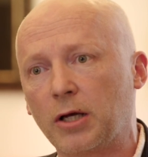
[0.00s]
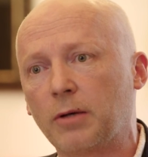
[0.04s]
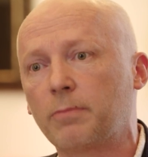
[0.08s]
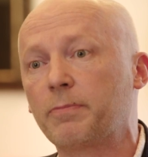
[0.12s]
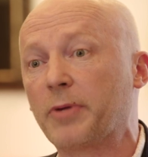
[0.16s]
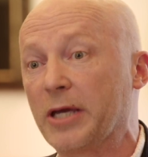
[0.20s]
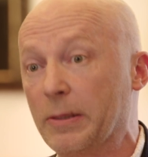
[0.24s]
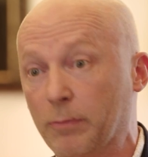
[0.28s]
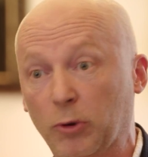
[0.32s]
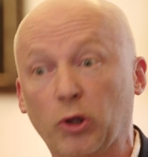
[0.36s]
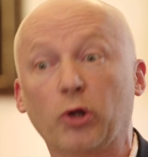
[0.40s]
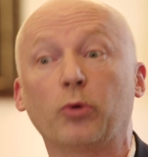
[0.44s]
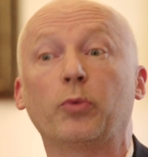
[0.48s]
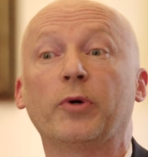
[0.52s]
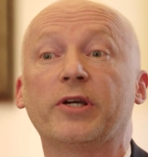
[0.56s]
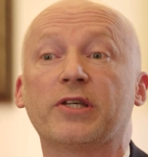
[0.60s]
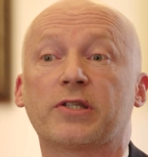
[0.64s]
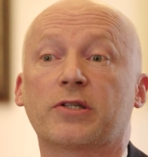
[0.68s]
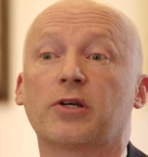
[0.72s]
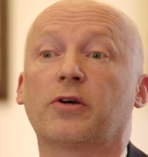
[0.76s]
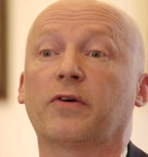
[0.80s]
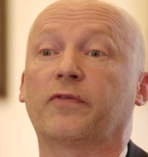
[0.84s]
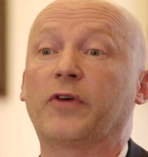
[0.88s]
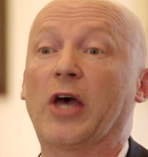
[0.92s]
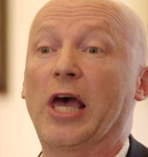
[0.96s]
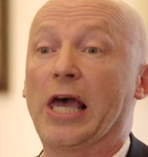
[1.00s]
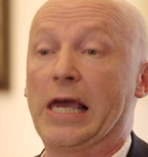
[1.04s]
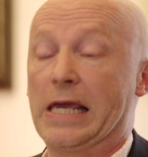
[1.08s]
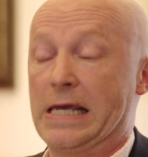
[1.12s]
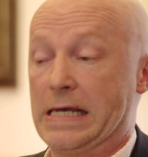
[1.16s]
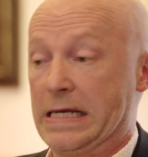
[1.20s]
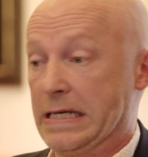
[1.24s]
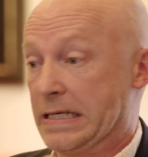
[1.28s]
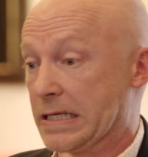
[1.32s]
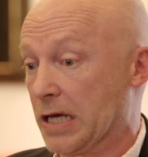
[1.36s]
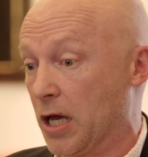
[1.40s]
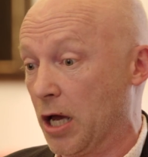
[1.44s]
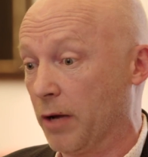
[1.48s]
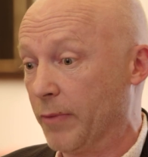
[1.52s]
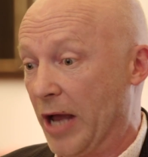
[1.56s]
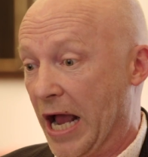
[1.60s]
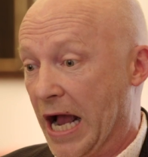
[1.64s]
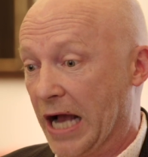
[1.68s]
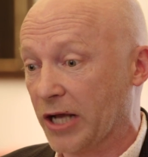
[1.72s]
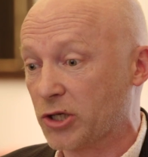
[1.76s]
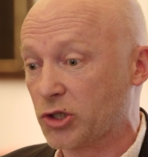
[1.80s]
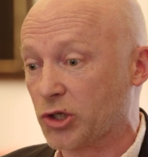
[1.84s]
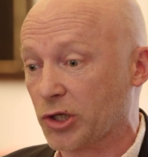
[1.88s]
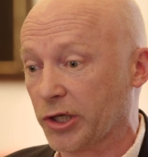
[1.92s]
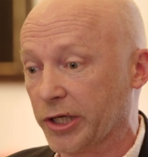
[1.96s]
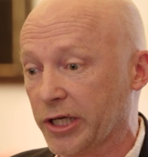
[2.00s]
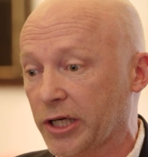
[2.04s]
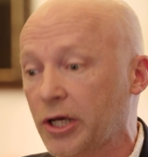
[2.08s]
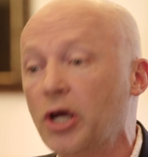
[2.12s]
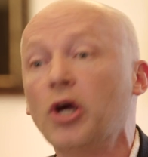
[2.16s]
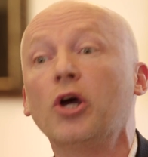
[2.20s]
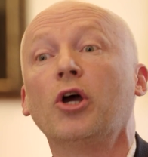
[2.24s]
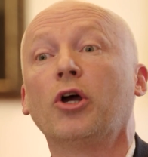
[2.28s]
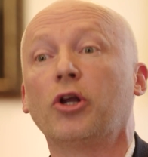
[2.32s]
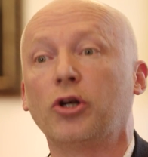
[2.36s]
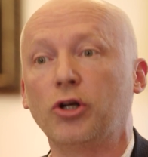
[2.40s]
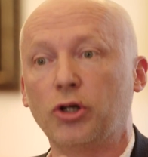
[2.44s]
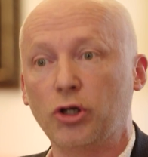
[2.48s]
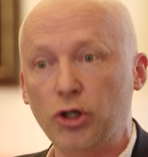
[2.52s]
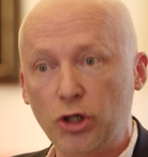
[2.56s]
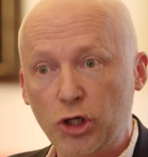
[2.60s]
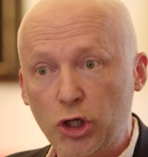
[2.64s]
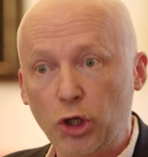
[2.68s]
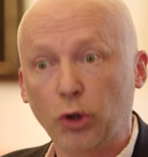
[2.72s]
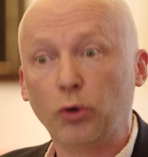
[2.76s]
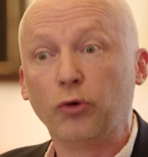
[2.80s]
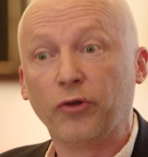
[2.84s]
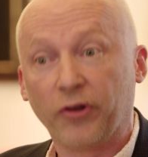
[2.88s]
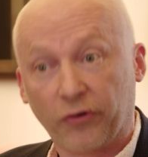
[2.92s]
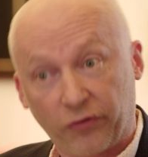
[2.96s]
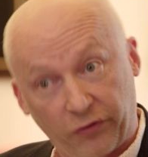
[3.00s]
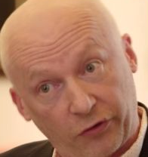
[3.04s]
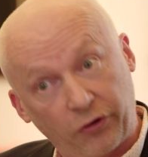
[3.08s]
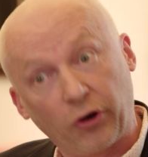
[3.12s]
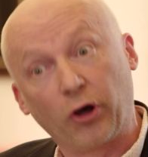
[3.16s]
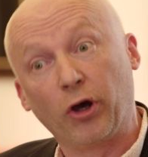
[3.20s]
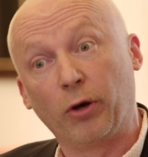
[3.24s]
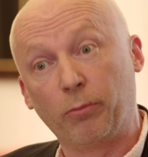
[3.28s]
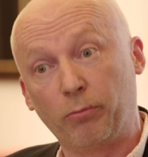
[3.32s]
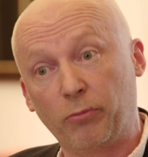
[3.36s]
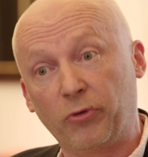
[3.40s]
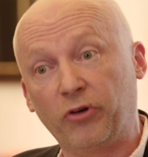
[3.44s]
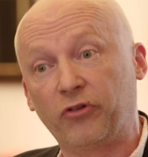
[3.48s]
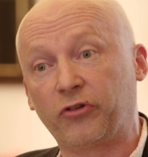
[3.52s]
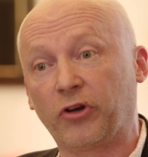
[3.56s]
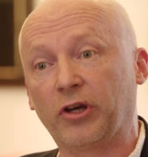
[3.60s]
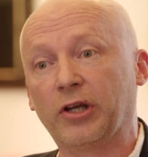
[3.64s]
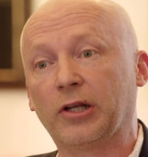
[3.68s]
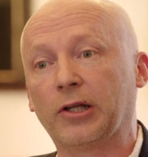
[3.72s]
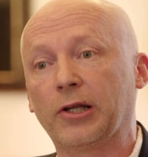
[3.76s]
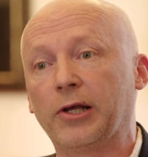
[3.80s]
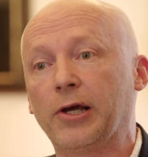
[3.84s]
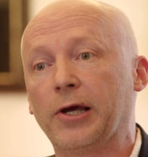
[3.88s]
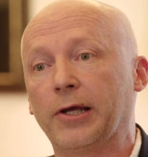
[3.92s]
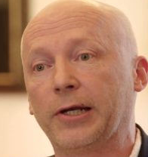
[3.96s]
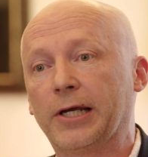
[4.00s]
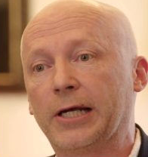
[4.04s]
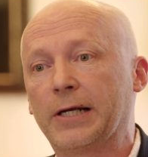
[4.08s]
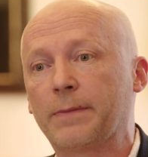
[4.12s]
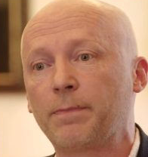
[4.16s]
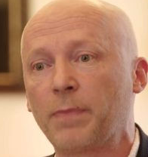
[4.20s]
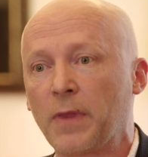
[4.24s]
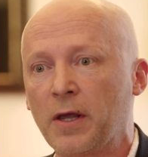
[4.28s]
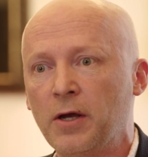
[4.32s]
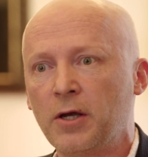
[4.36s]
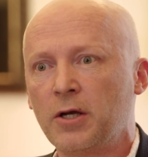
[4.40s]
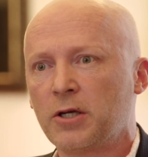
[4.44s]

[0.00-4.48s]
people that we surveyed actually knew this term machine learning.